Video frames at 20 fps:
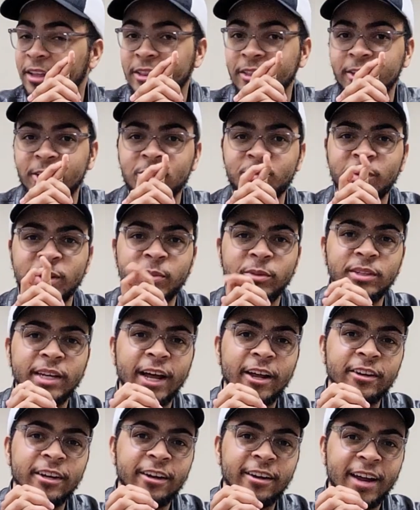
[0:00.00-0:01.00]
there's people
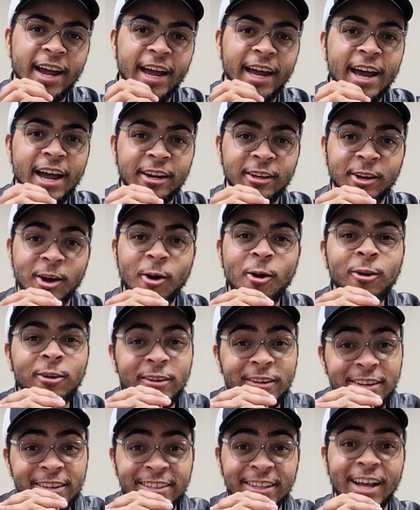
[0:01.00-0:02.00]
down here. I gotta go.
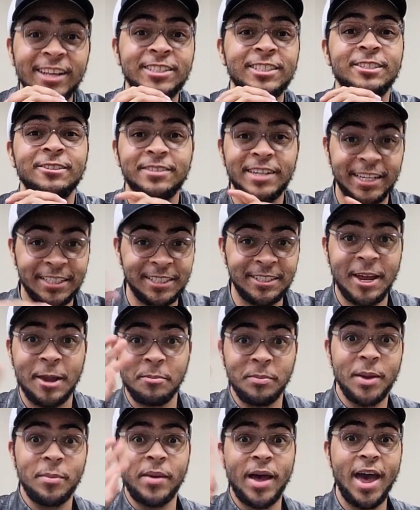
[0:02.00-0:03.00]
I'll see you next time.
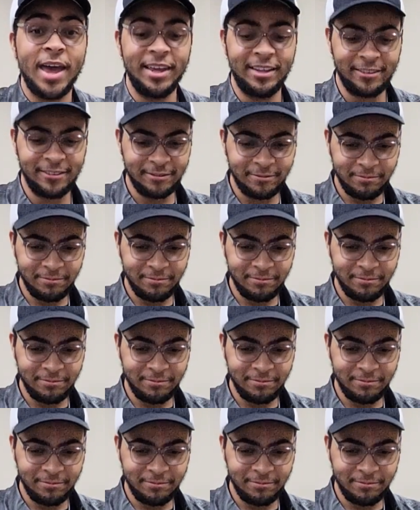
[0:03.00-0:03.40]
Bye-bye.